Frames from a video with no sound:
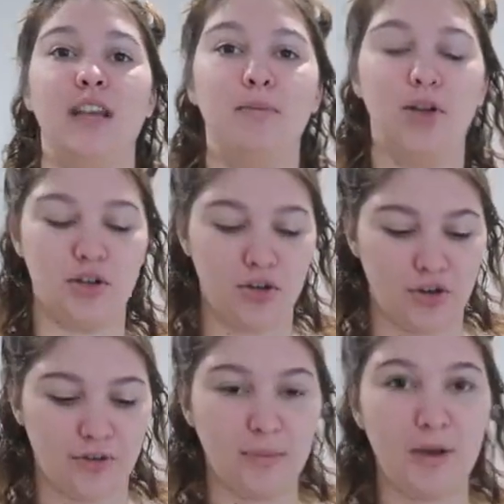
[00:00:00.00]
I'm not sure
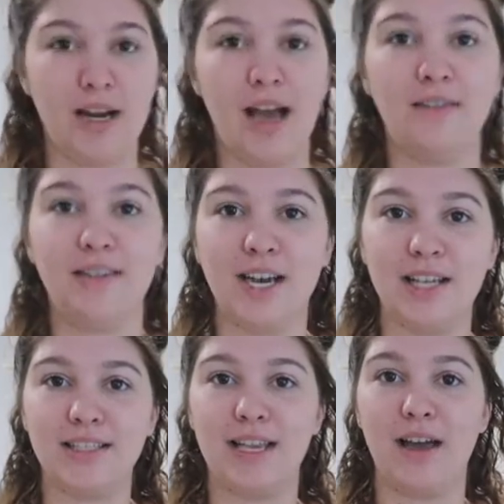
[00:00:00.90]
if I'm gonna have to cut
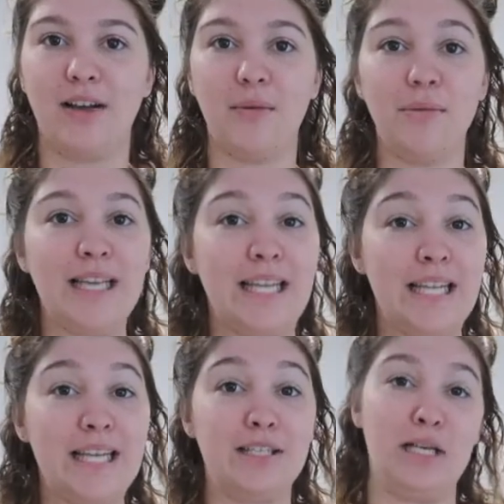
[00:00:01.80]
this out
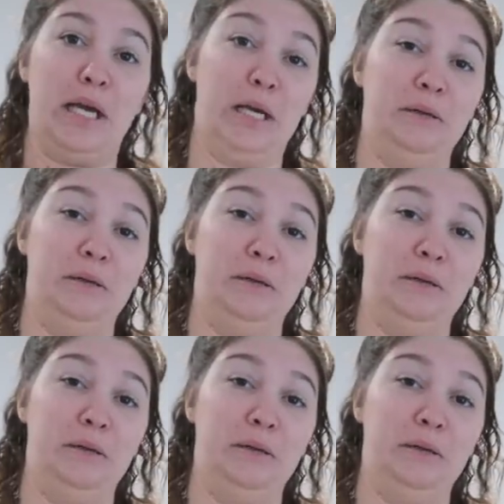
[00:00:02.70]
completely because I